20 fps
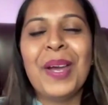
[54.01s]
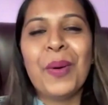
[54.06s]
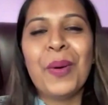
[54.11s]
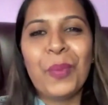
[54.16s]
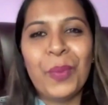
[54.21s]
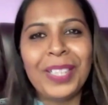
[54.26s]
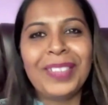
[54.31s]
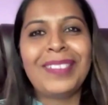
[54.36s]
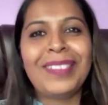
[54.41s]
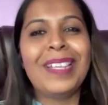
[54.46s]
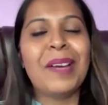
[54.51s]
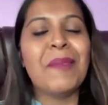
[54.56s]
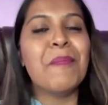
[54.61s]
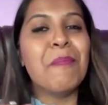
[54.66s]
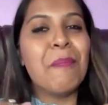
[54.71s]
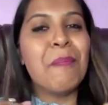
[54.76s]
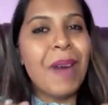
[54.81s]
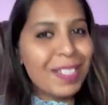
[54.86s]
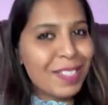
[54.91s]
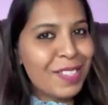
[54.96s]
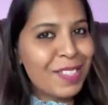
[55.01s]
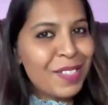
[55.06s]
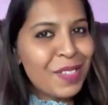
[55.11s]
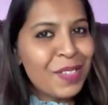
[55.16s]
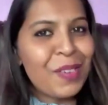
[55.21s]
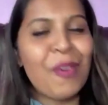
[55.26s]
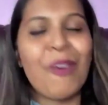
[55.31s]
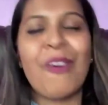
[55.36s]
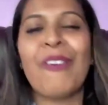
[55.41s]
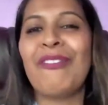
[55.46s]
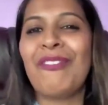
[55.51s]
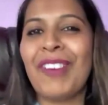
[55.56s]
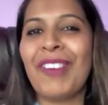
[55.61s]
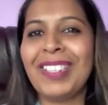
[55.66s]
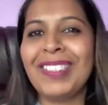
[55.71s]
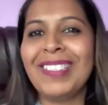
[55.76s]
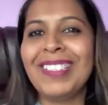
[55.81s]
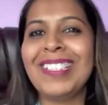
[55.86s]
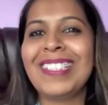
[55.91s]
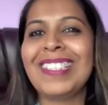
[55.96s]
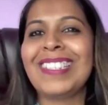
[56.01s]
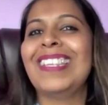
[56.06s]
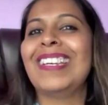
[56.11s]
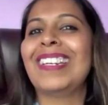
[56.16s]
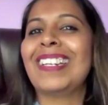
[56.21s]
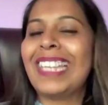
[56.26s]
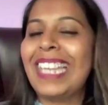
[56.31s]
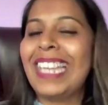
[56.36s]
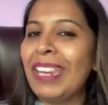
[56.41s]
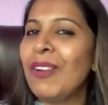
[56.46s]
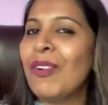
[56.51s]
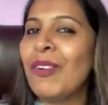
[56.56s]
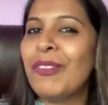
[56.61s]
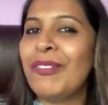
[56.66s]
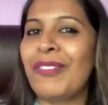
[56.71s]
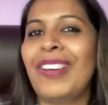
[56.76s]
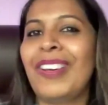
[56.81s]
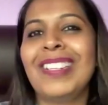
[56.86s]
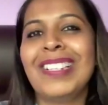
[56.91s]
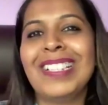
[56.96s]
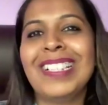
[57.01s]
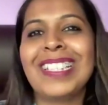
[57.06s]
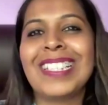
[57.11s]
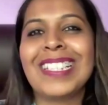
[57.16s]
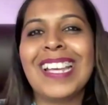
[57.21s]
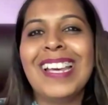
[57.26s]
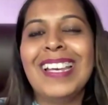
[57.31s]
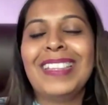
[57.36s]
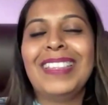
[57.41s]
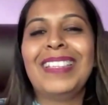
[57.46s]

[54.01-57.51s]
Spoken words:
with the master of funnels, the king of funnels,